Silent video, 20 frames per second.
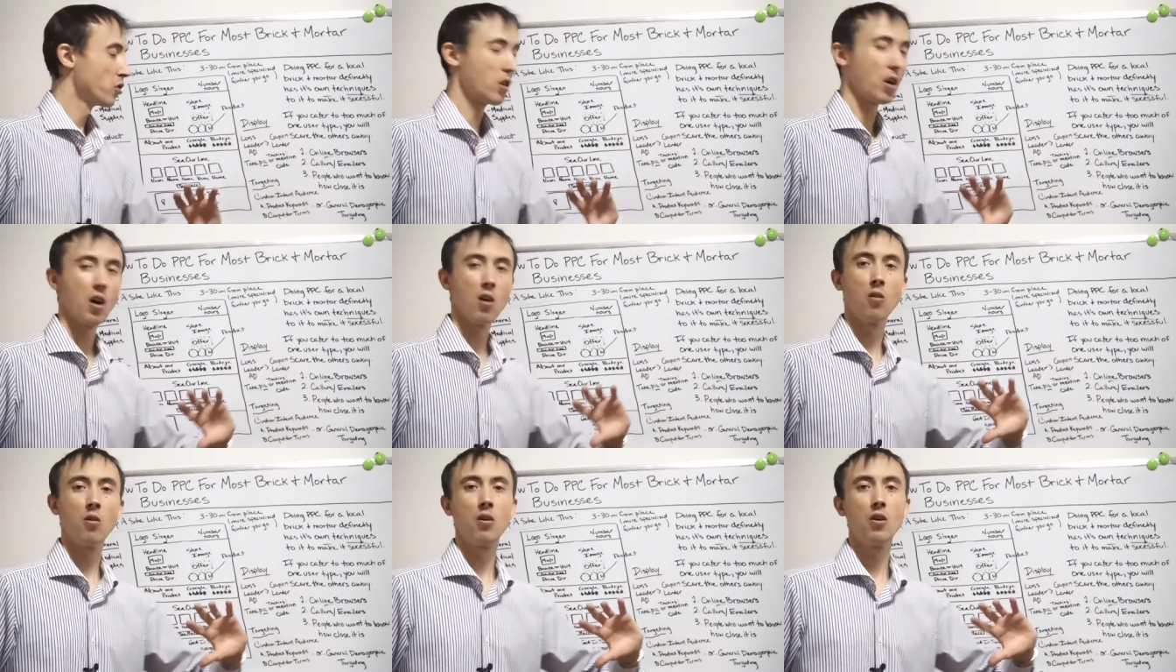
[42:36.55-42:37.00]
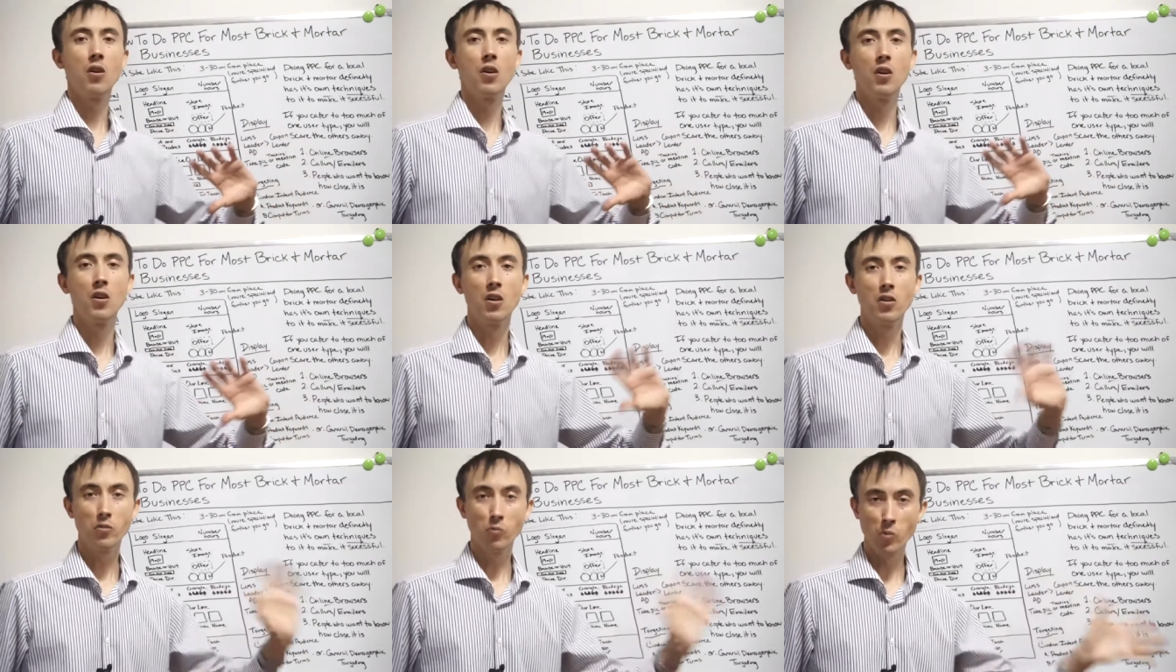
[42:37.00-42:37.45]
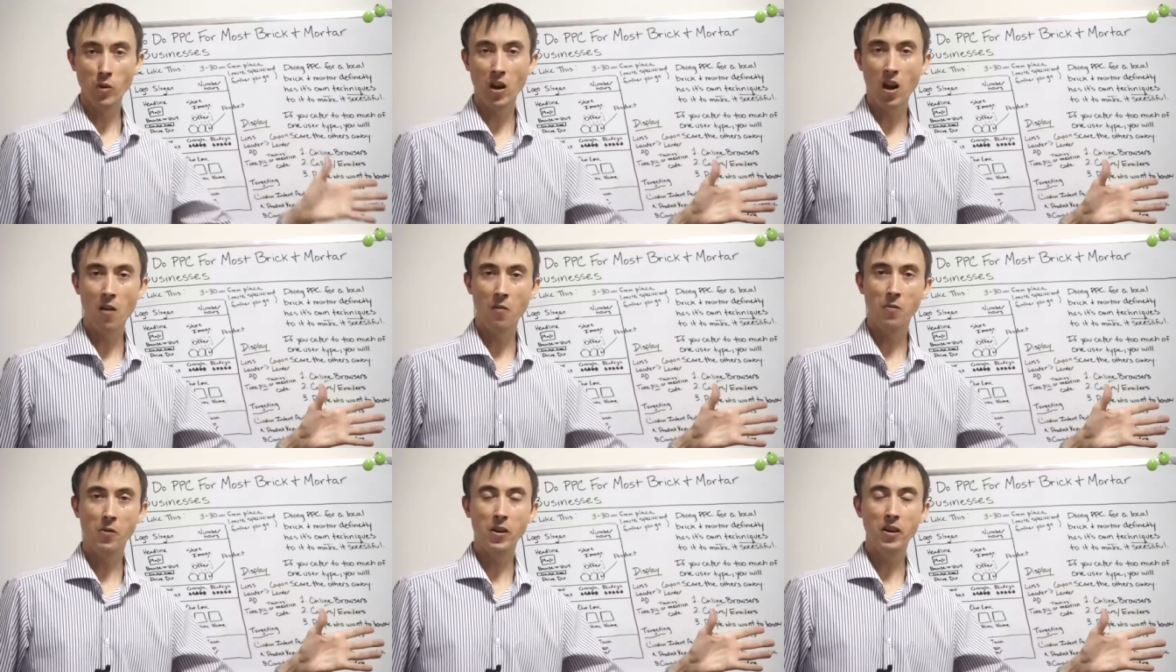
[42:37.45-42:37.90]
so
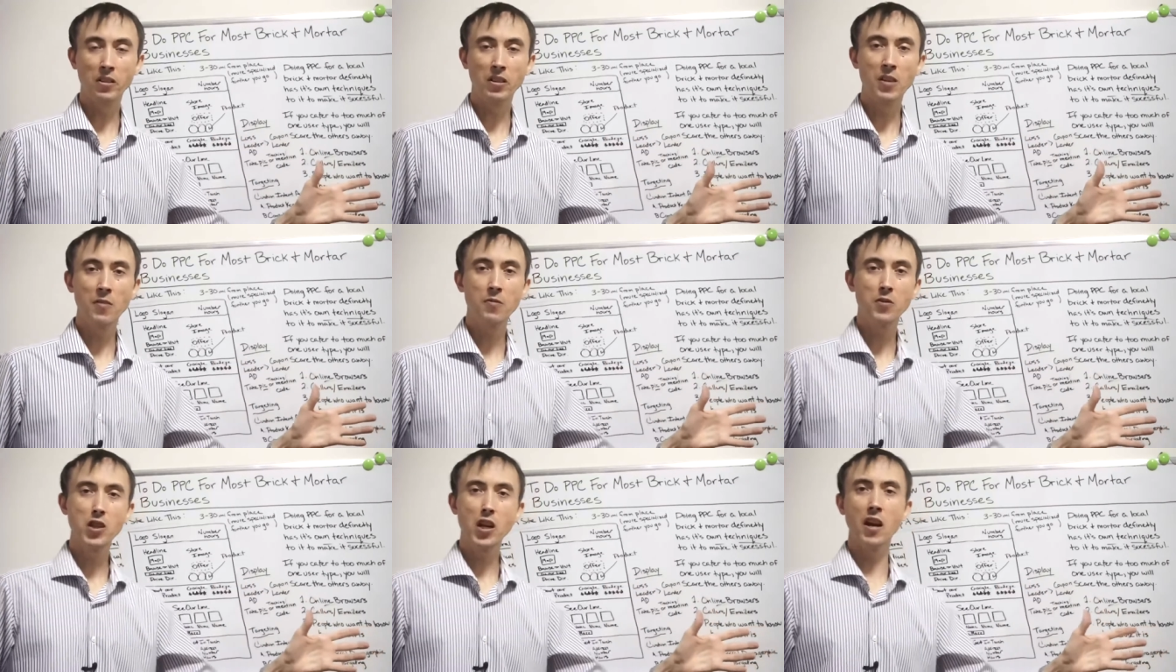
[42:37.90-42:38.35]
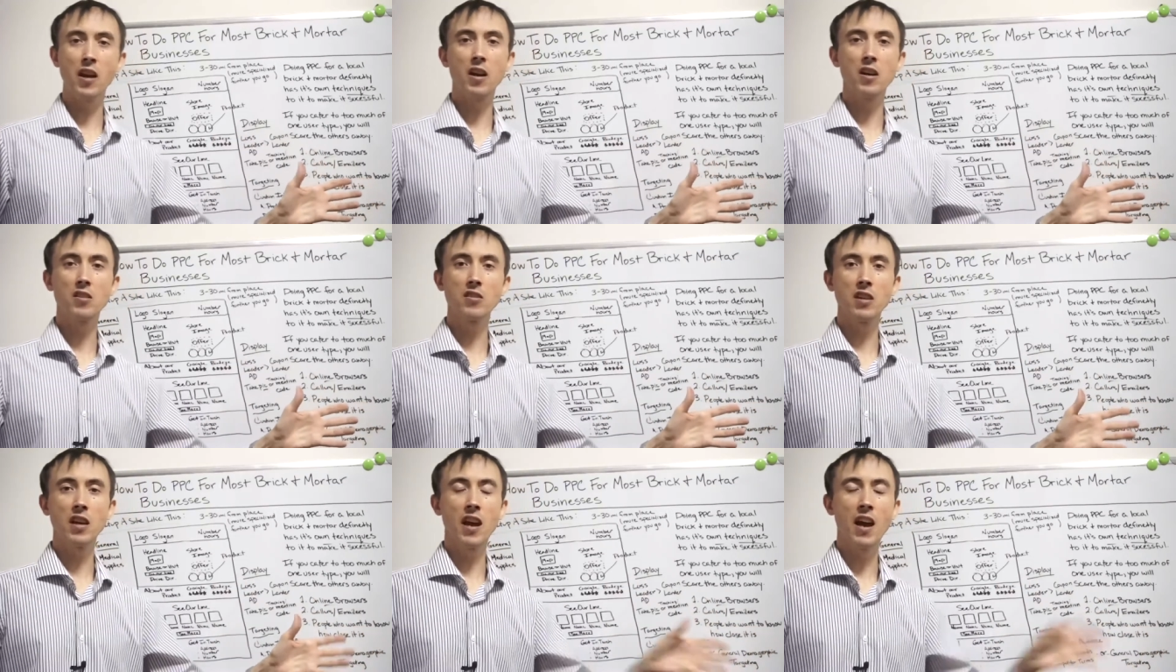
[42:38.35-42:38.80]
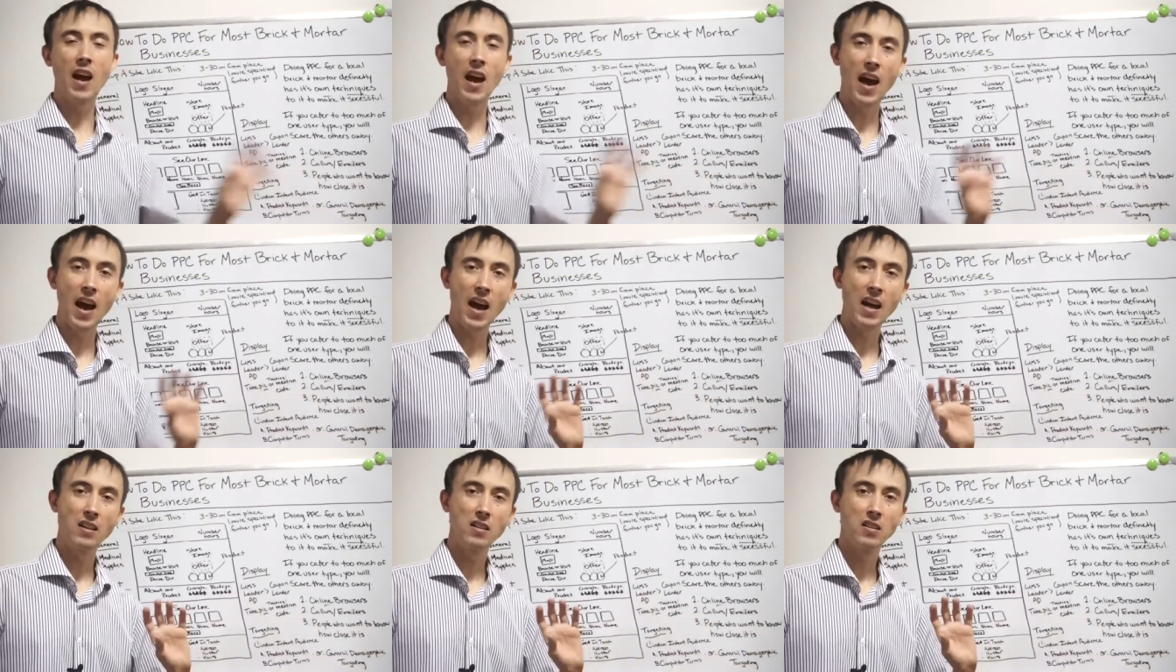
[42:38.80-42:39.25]
we're offering lift chairs
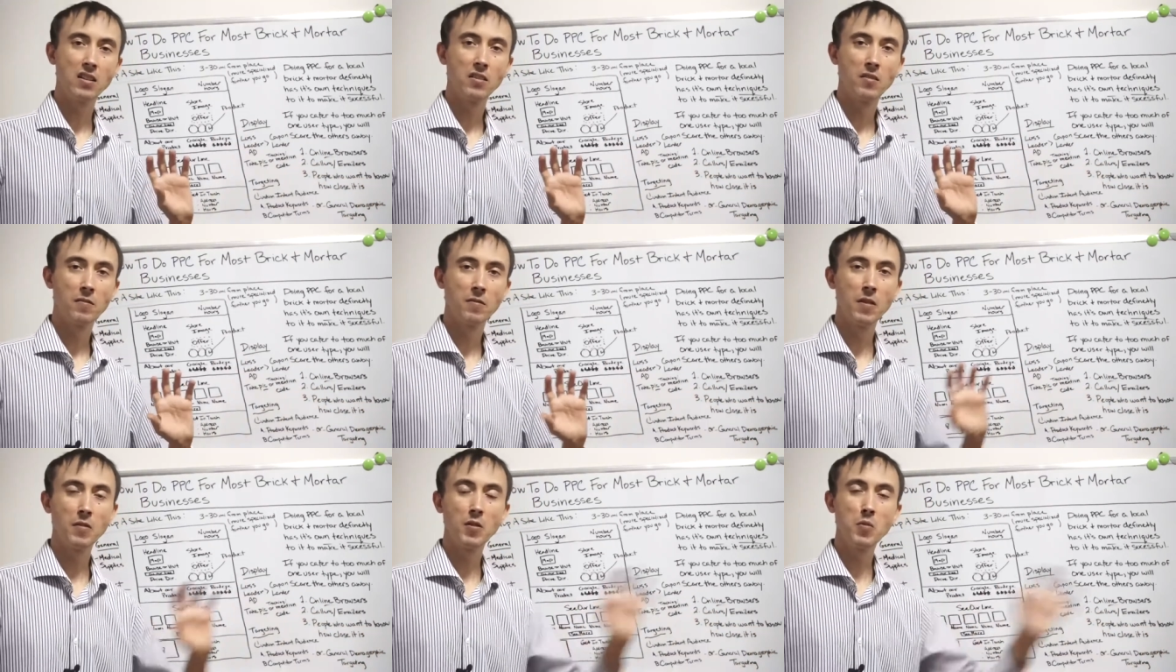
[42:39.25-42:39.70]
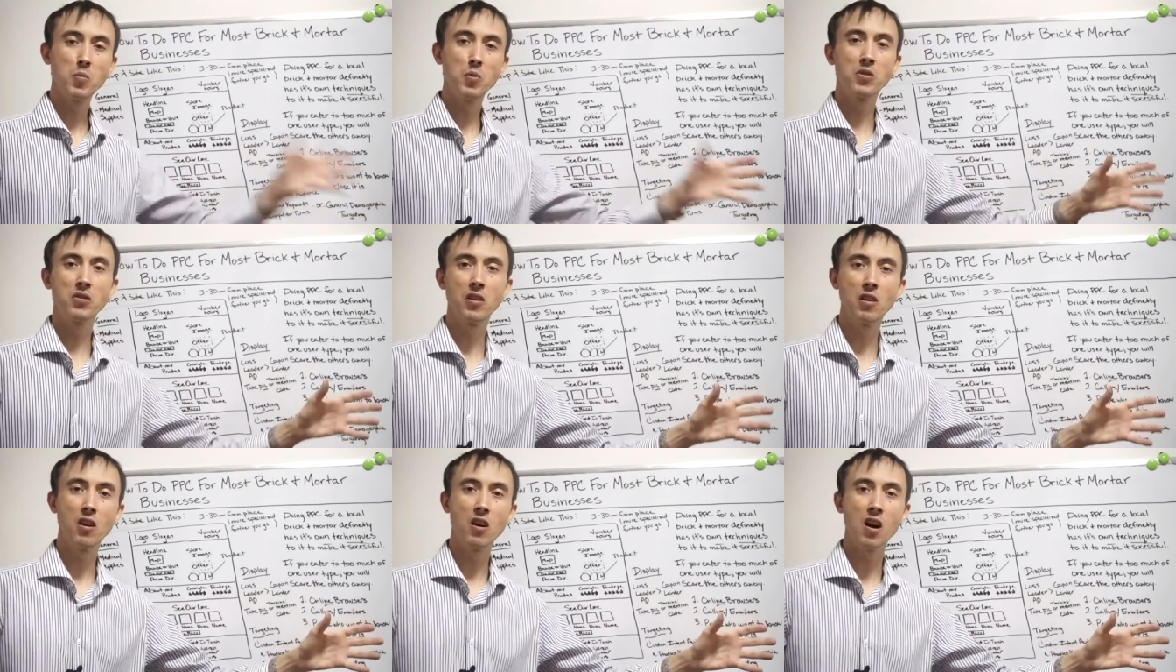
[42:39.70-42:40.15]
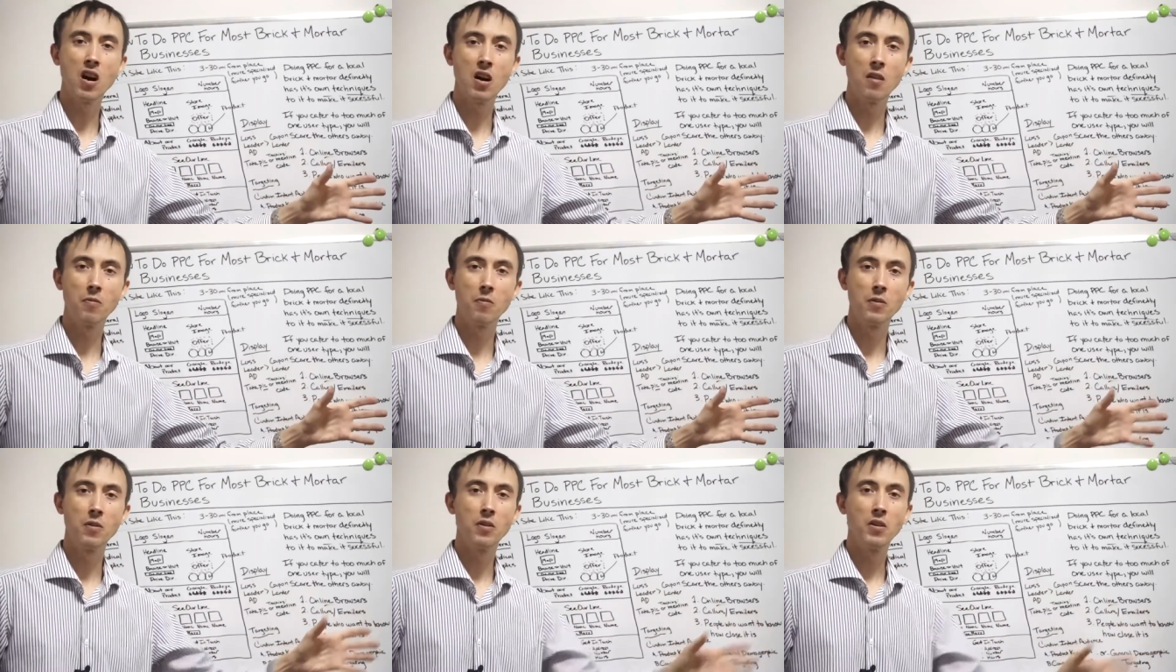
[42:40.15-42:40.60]
at 50%
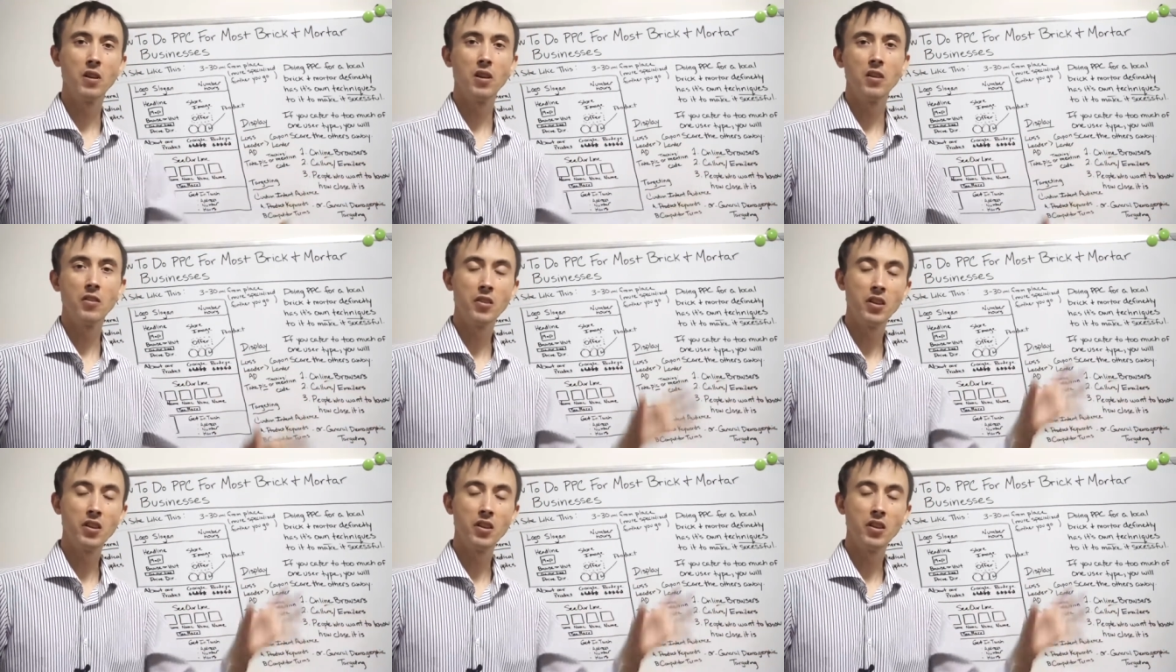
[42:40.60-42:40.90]
off